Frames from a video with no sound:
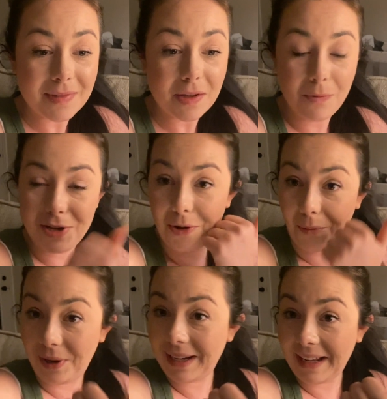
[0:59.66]
when you're
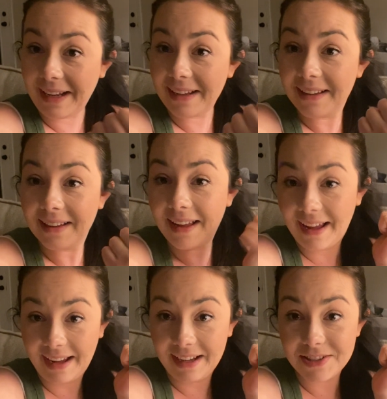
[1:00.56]
working
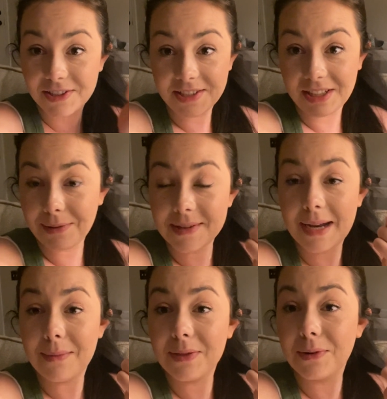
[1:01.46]
and you're dealing with a
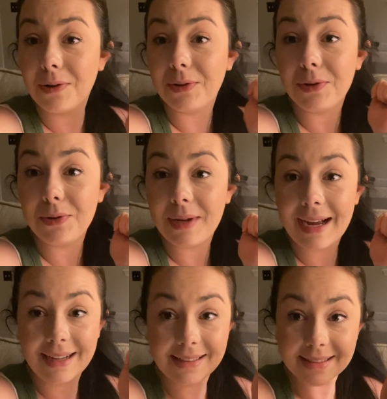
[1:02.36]
10-month-old who
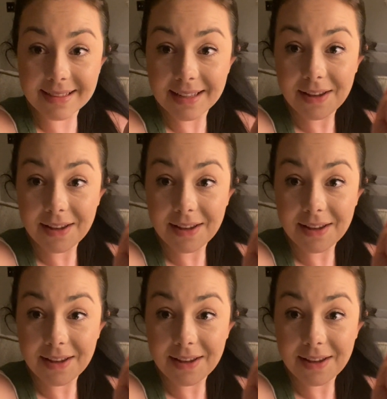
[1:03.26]
has